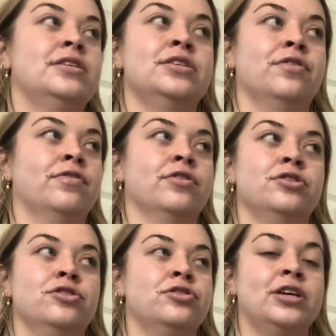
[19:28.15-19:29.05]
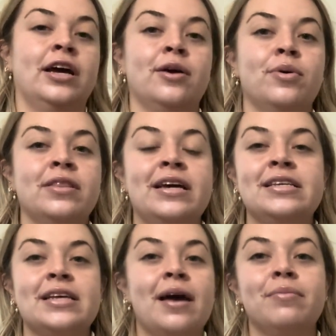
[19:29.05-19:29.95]
is the first or second one they
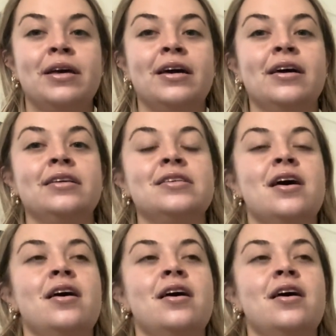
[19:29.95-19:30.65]
sent, because